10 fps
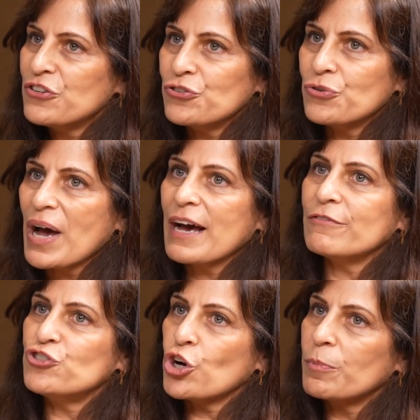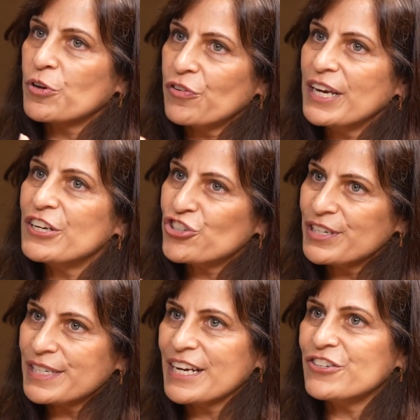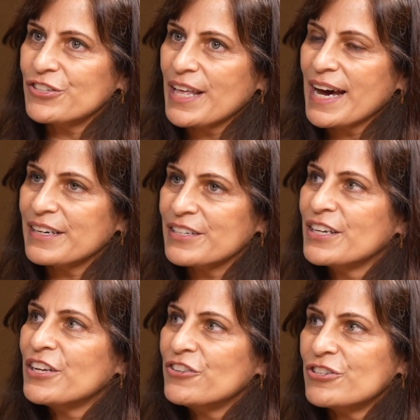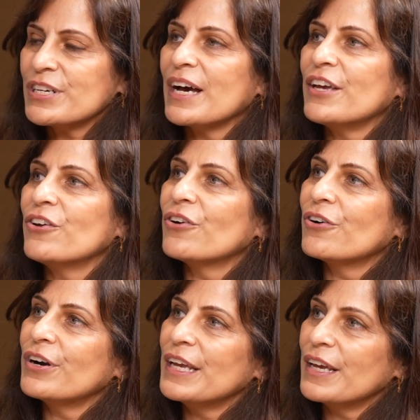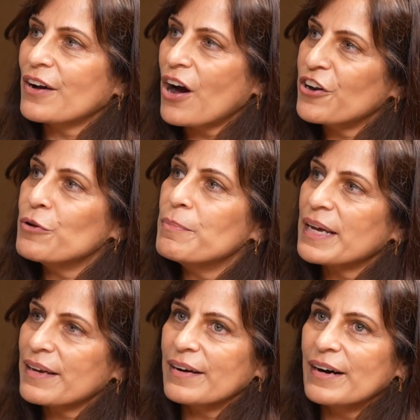to have job creation tied to that, to tie your economic